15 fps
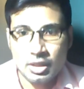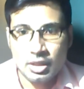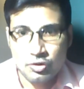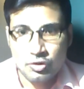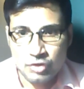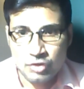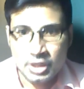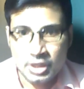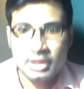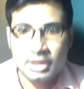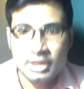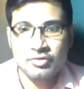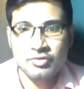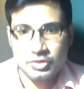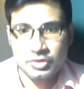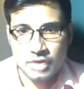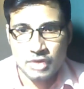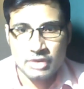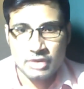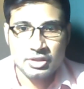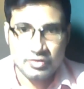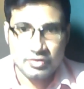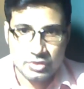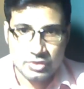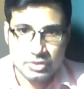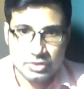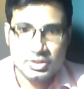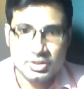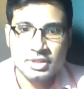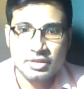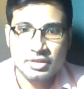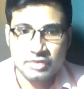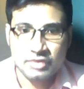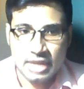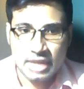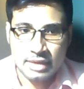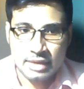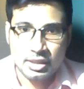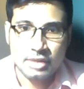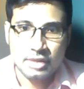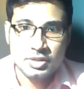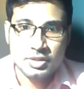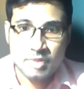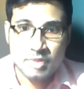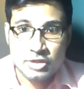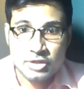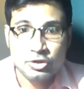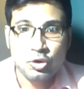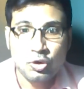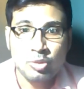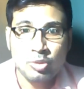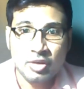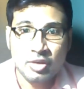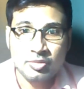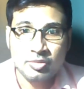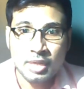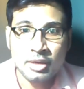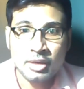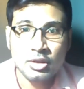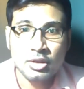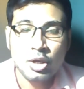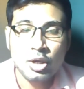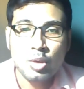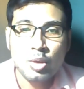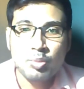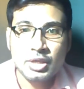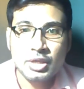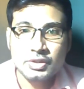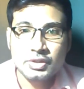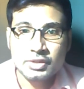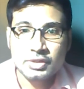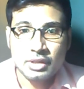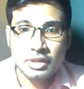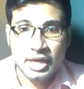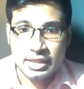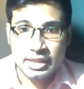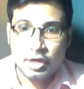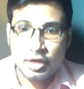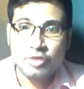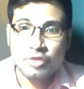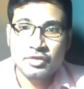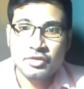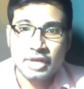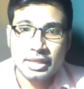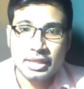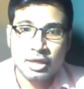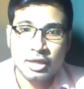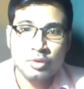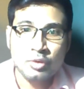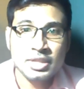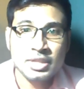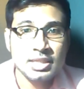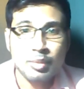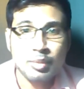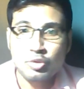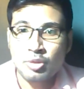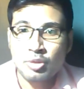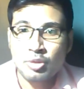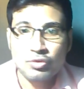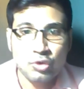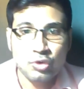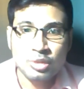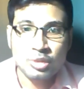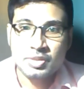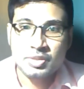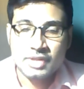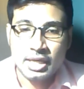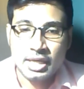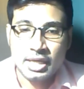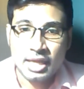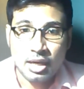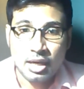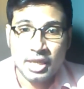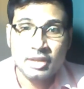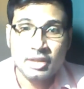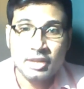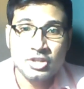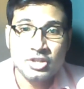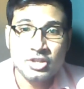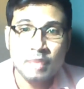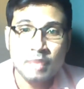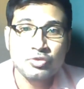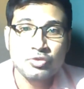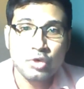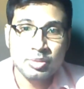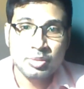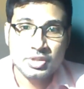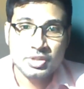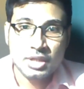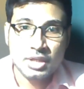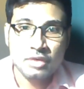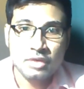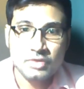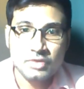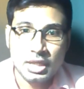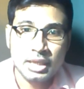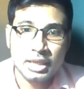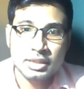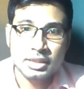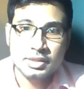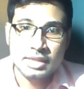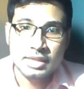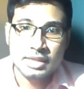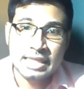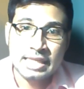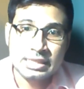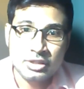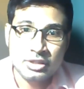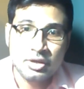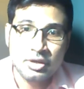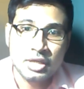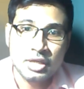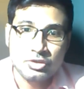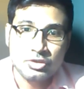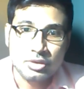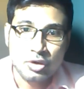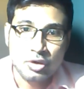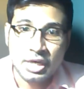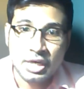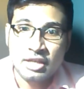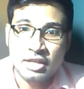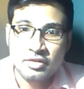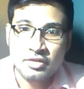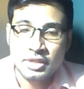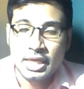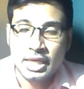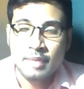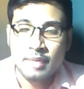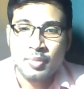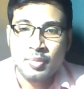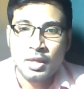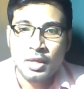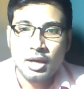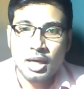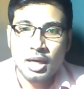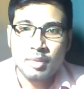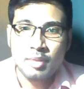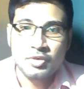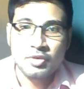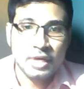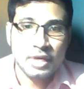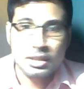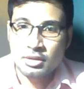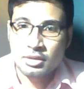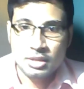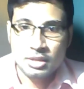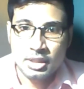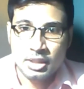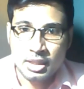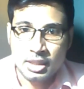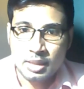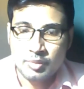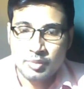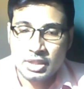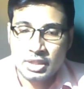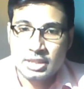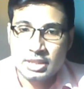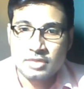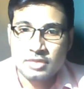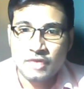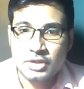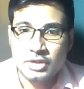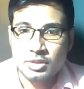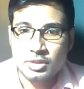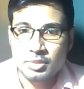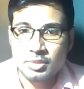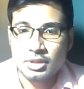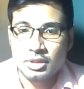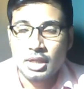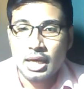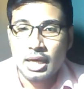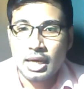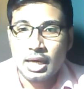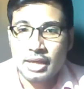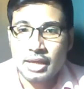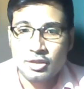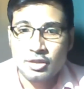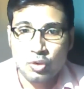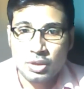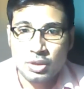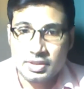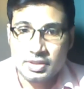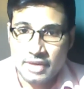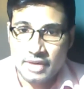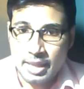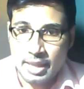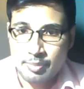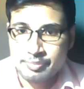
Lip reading: real infrastructure deficiencies that were there in the country, especially the coal power plant, because even right now, that's up to about 40%, can generate up to 40% of Sri Lanka's electricity generation on any given day, provided it is functionable and the coal is there.